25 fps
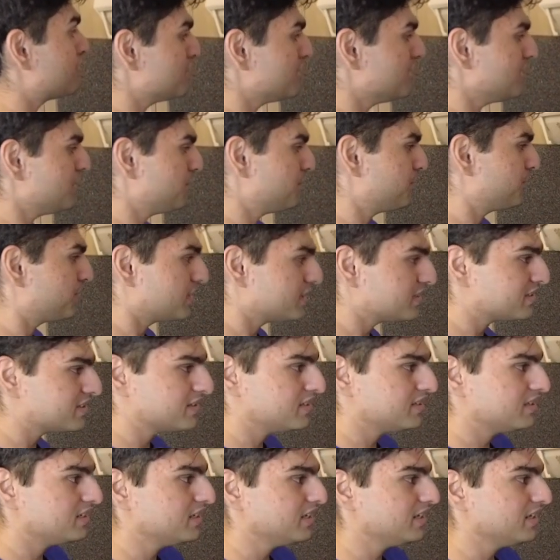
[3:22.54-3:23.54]
me
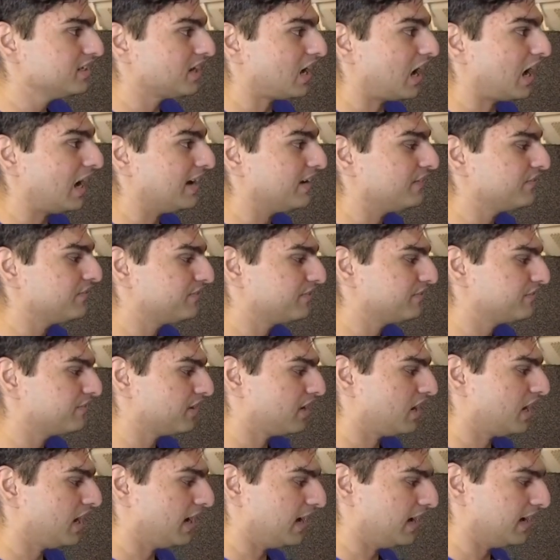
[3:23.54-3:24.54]
personally, I've
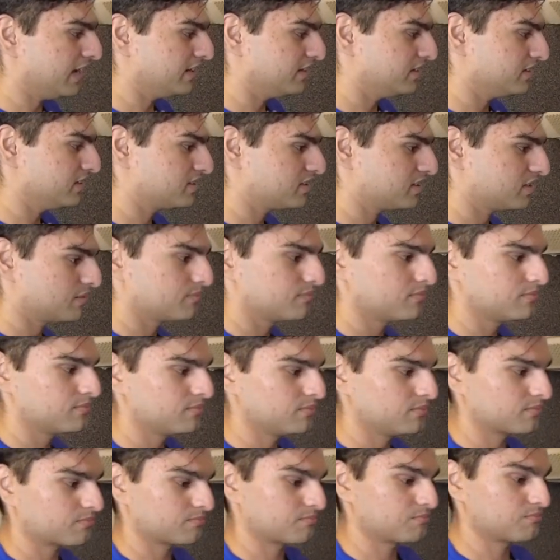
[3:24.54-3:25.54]
had some
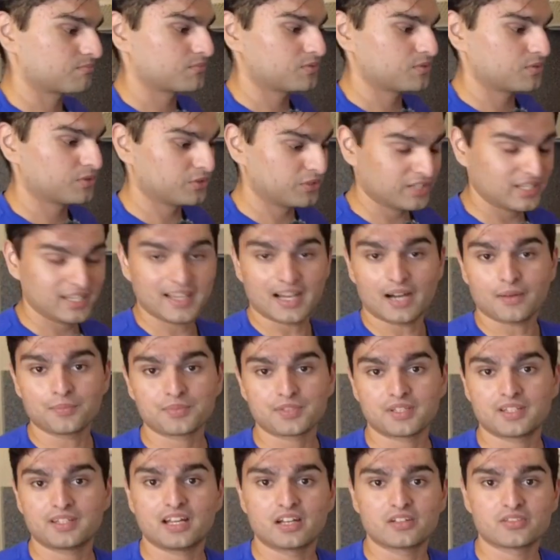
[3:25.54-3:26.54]
really
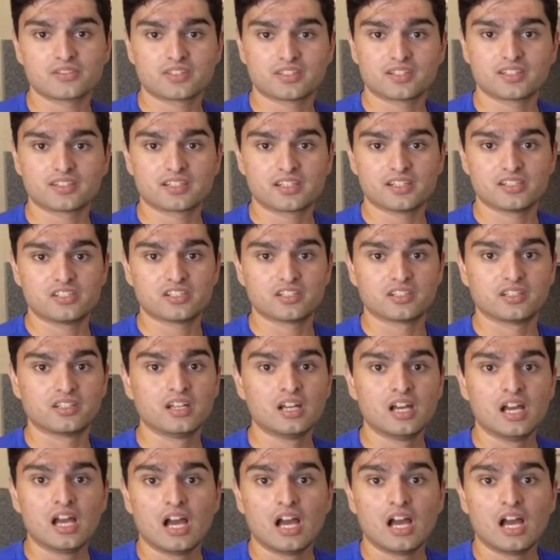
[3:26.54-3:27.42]
ups and downs in this kitchen.